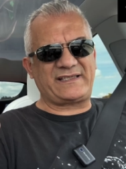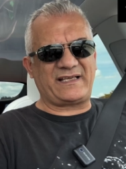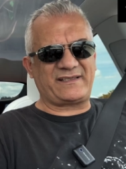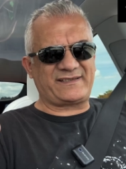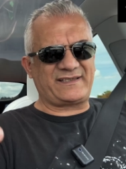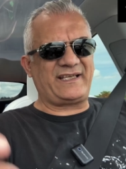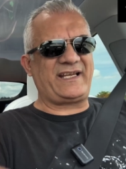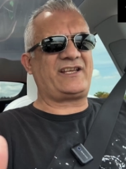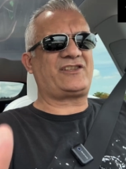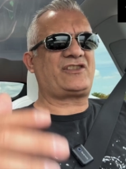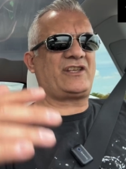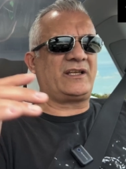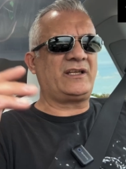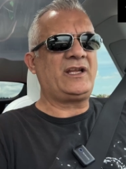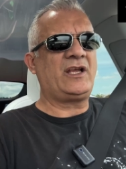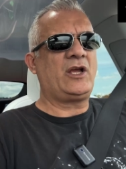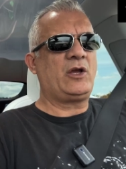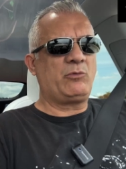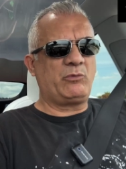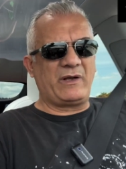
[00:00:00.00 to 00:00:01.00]
destination.
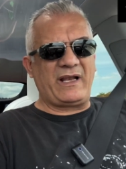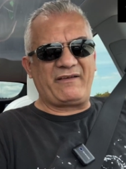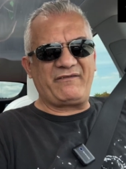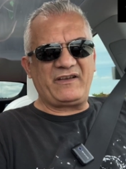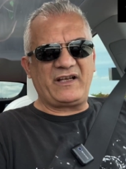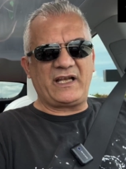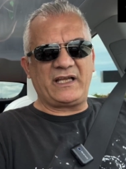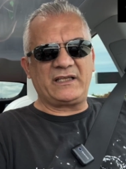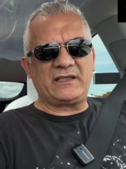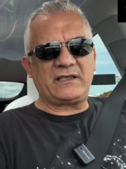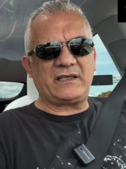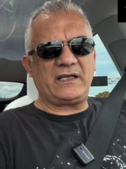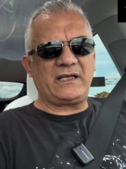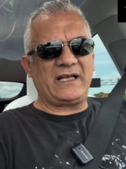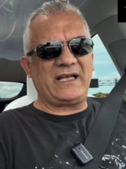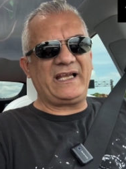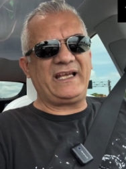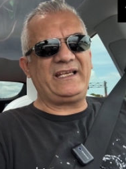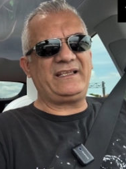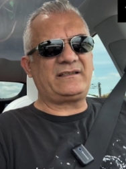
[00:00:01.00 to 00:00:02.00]
We'll have a
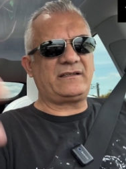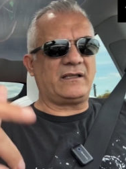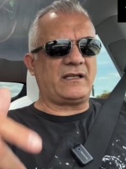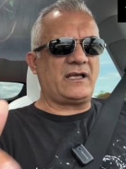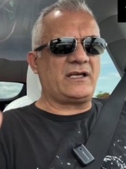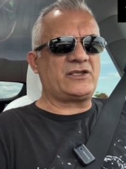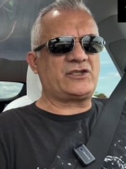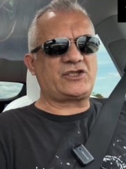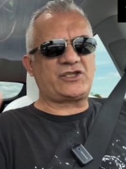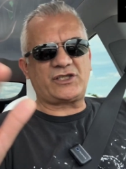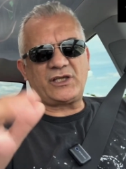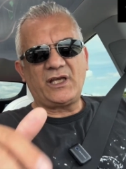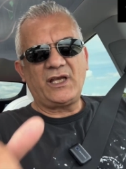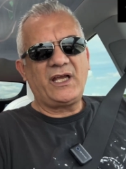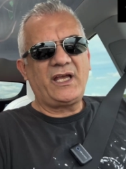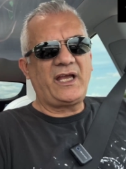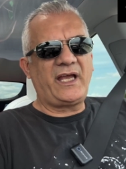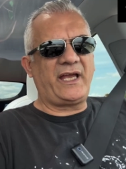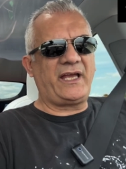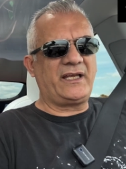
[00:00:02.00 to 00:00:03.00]
late lunch,
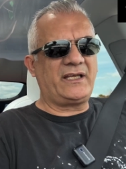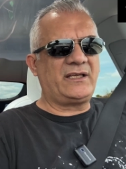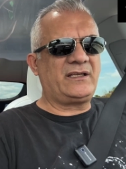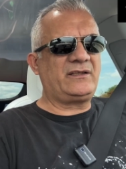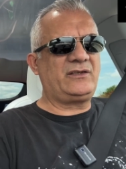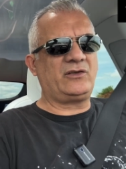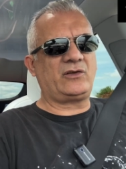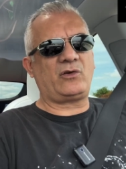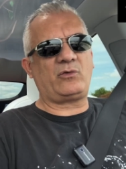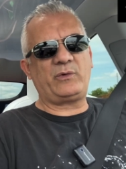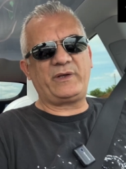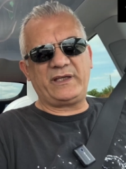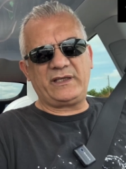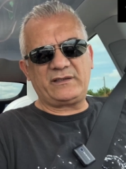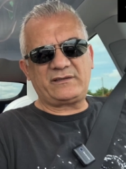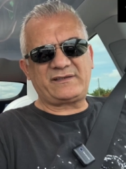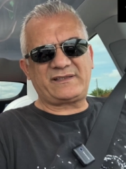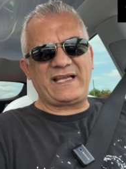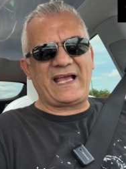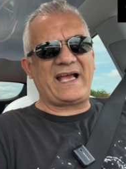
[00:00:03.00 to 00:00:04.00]
and we
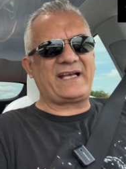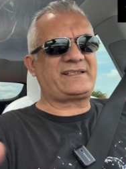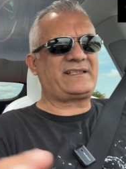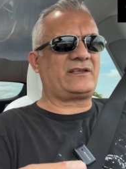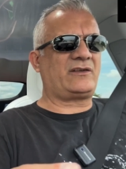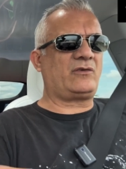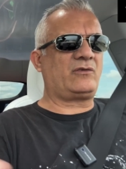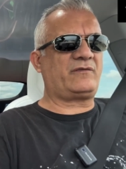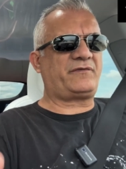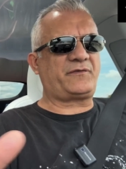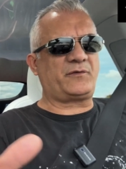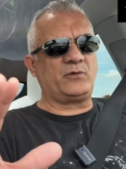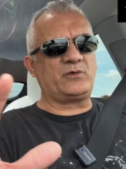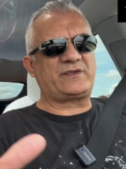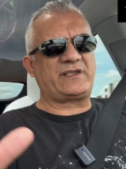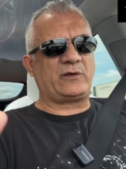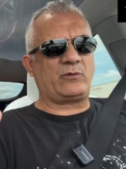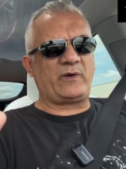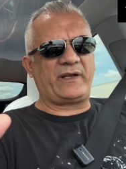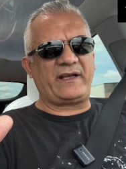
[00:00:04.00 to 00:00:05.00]
eat snacks and
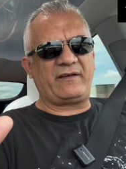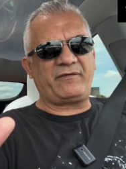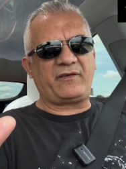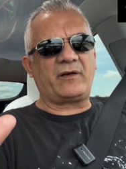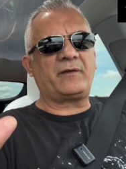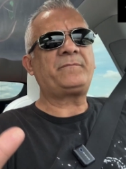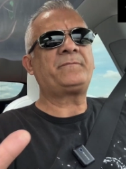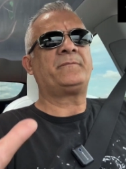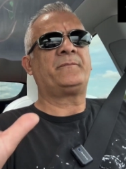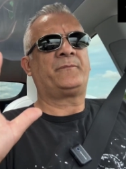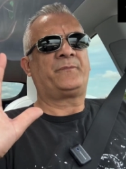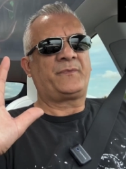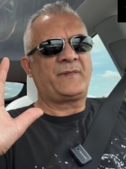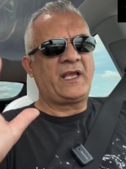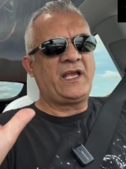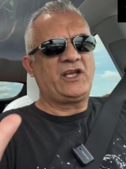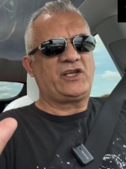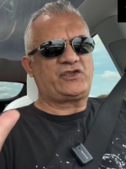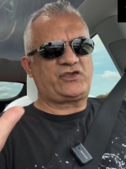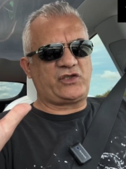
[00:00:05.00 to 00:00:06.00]
fruits and whatever.
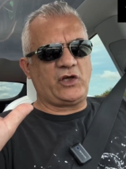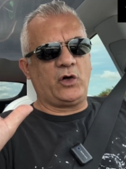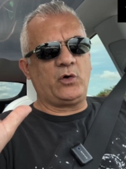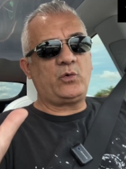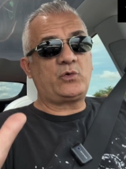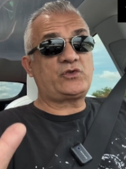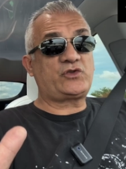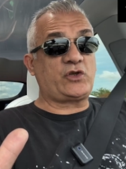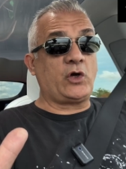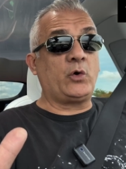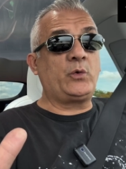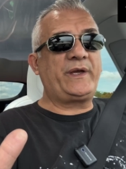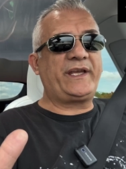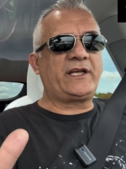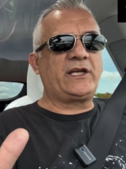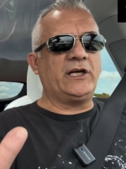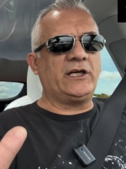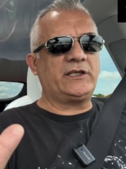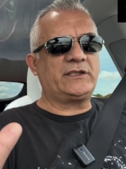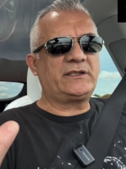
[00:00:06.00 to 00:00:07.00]
So we
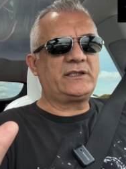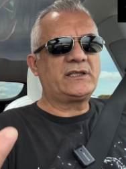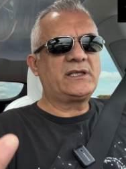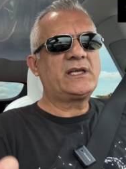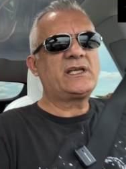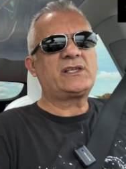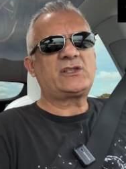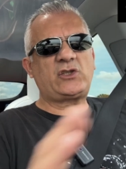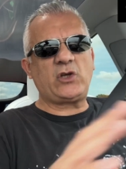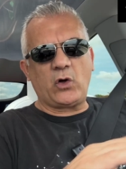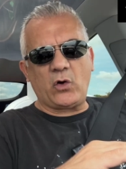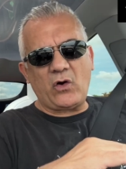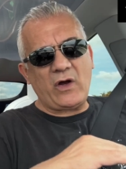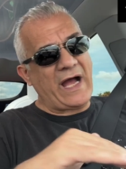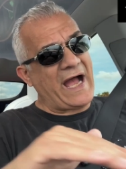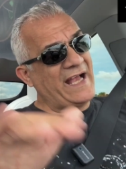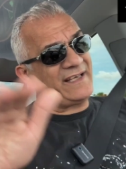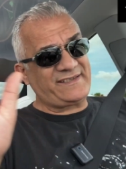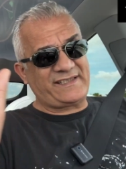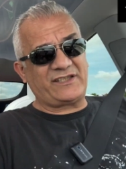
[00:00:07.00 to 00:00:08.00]
good. So
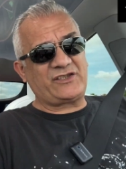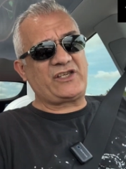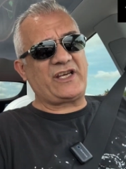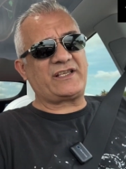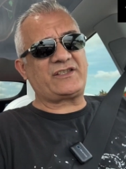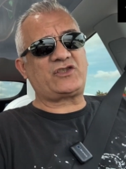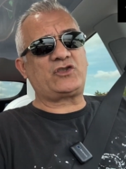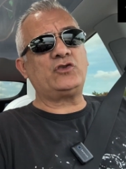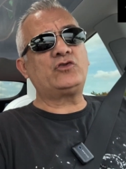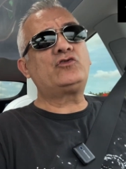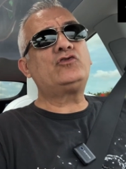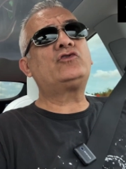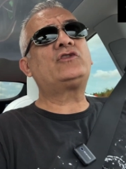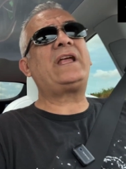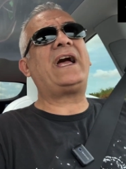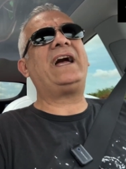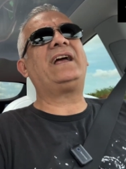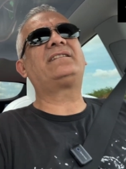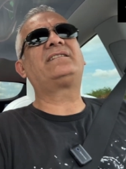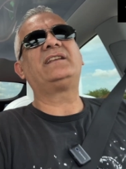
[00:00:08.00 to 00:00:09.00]
I suggest you do
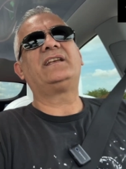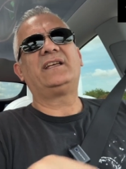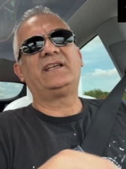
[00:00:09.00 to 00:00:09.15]
that.